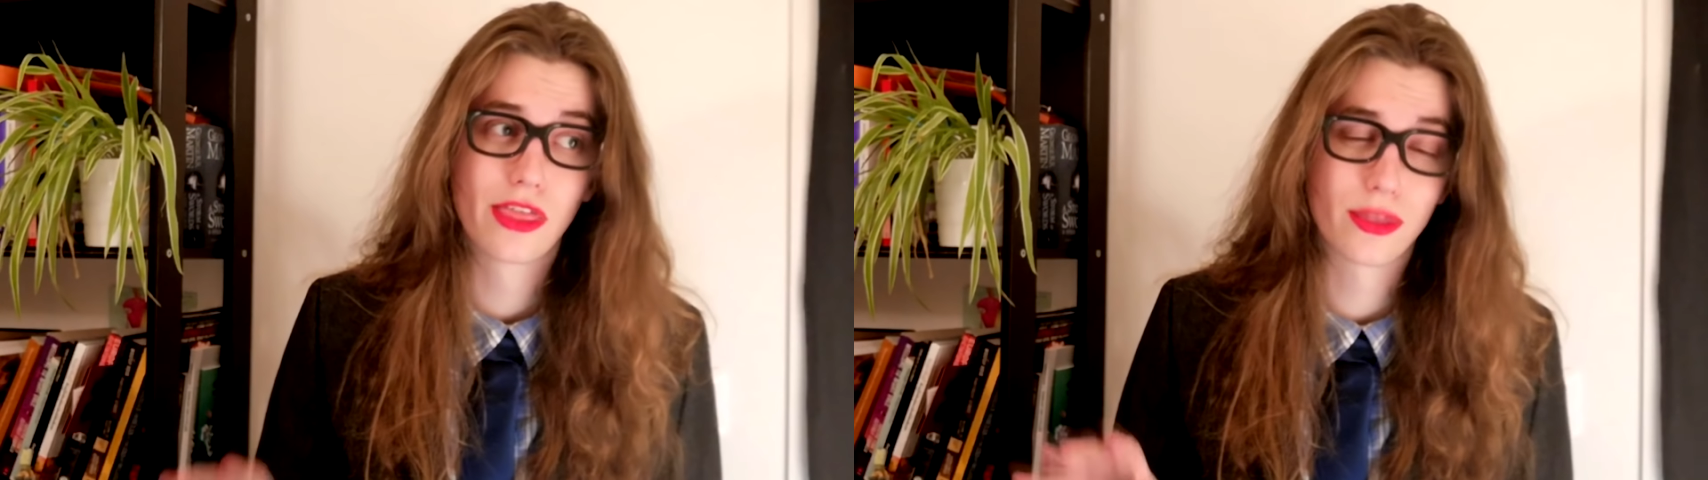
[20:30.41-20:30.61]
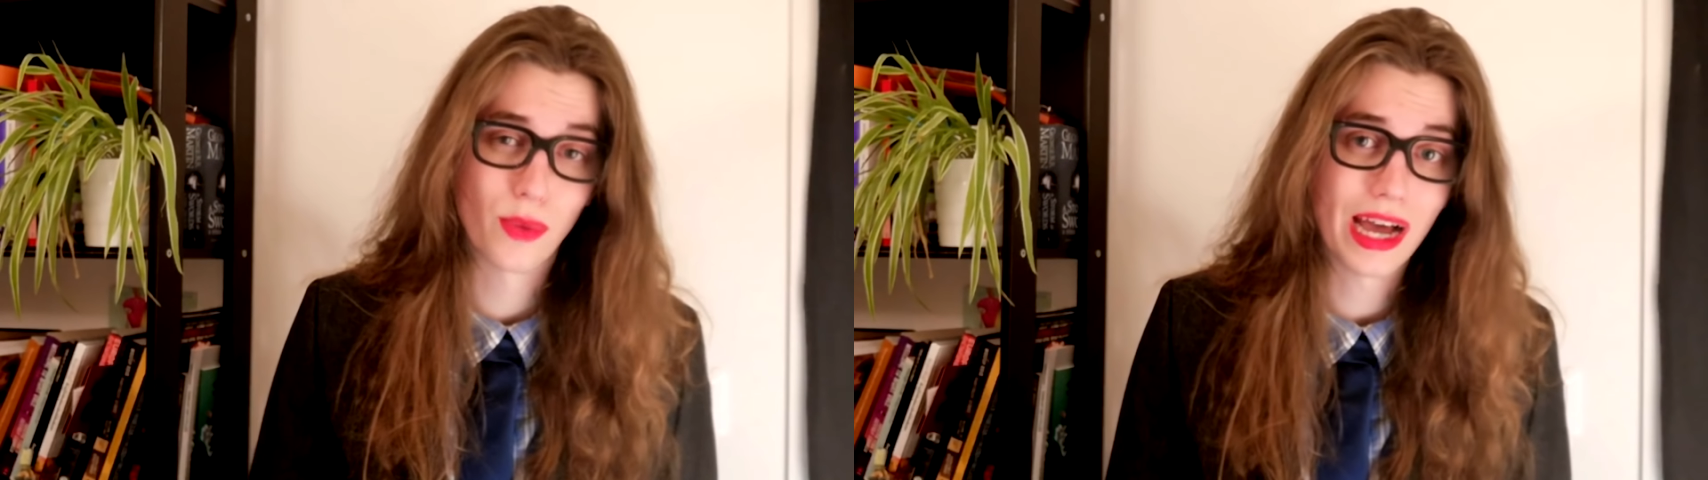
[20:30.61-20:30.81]

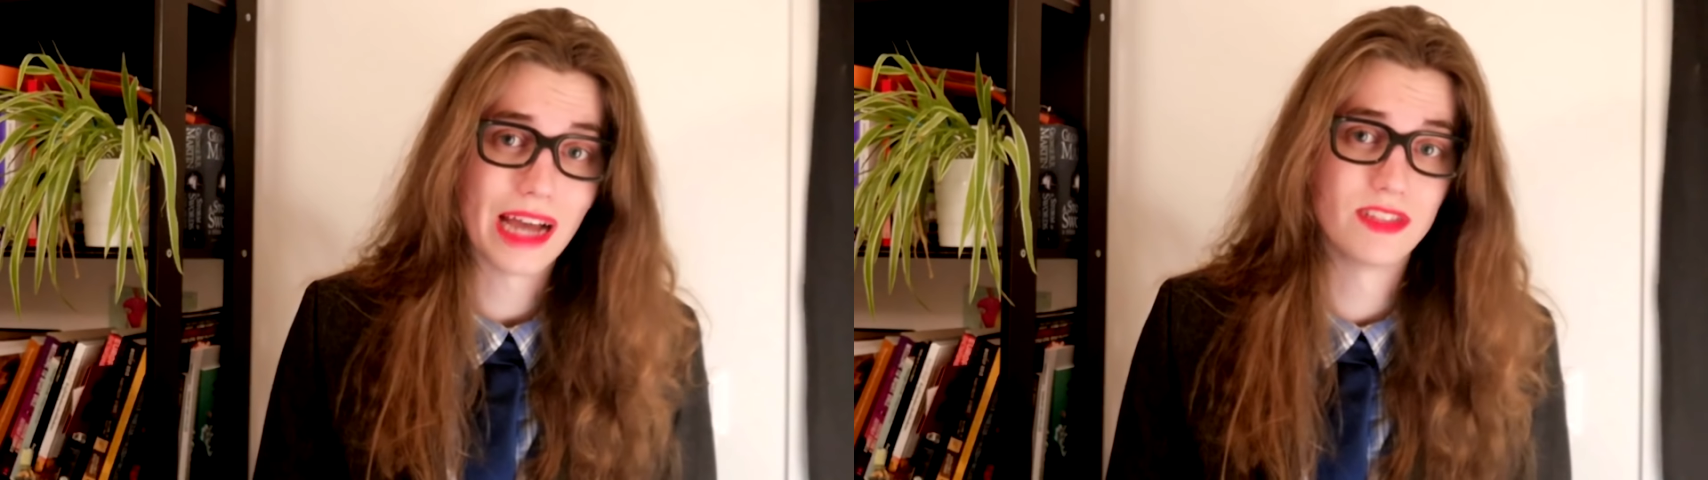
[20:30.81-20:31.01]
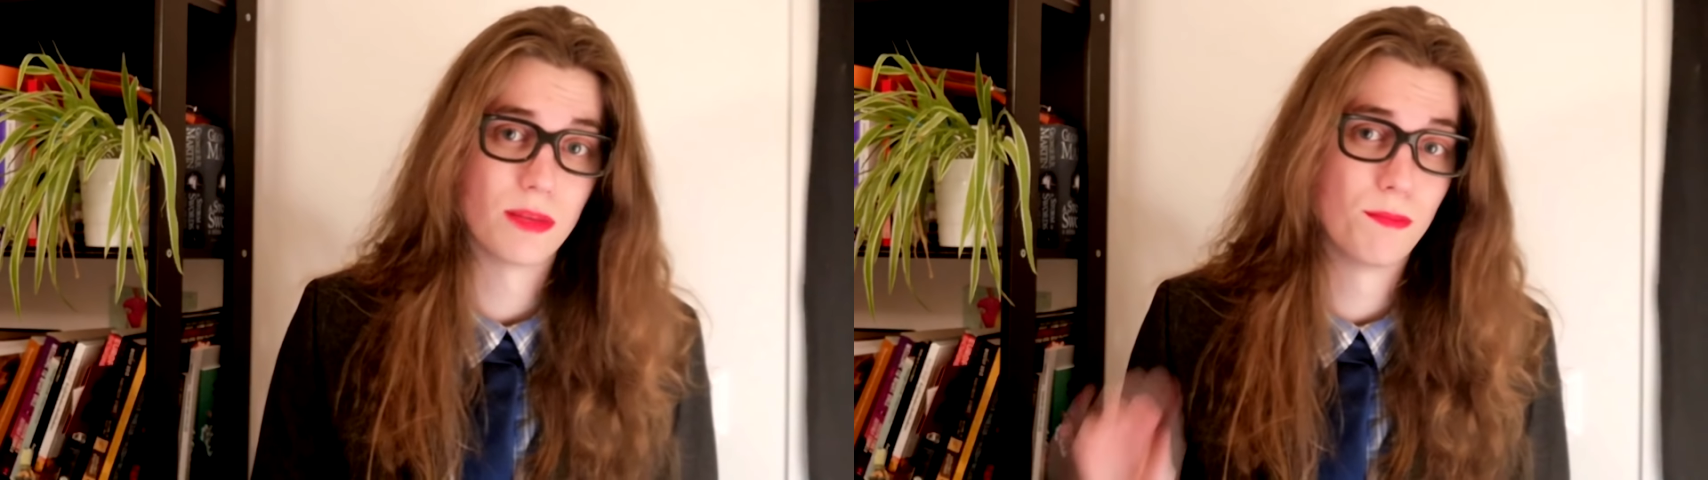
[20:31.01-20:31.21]

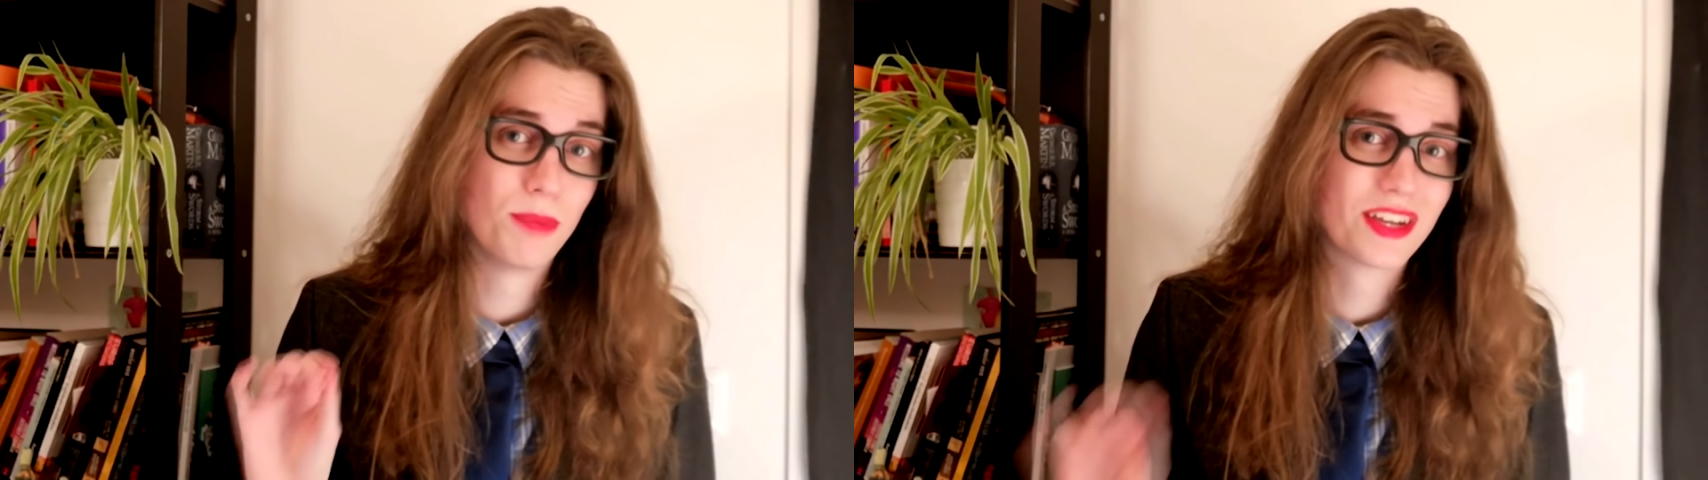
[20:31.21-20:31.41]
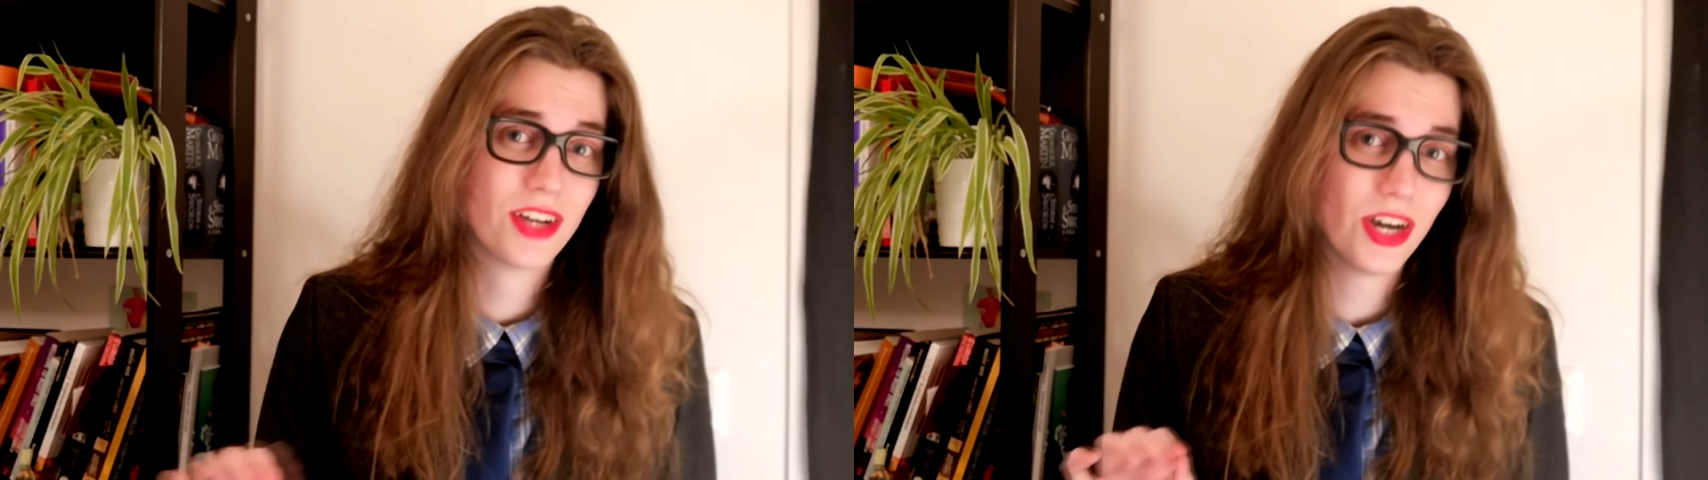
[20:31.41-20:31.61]
thrives
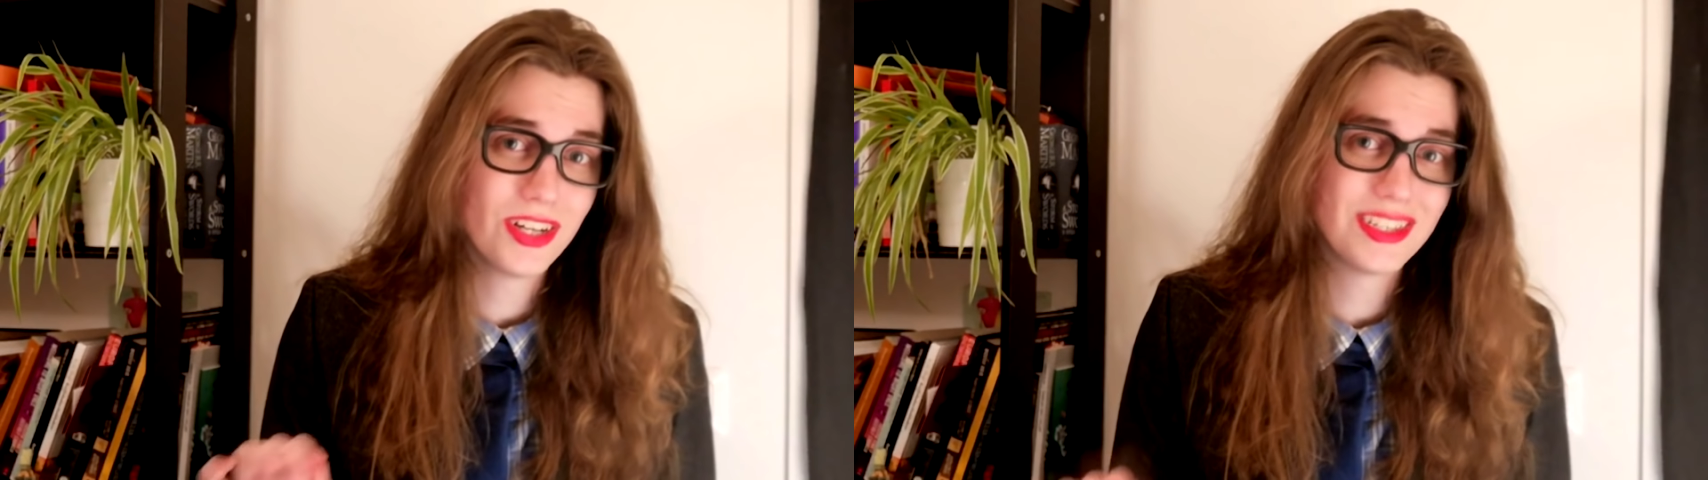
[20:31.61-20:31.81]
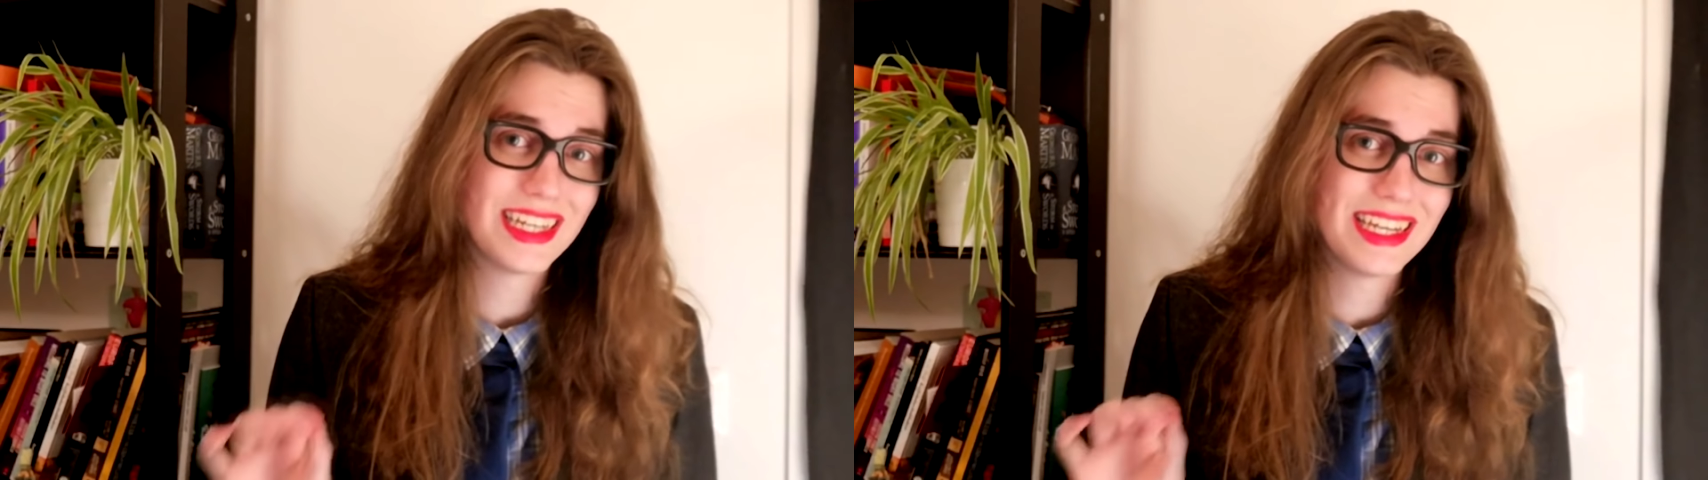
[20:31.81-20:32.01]
because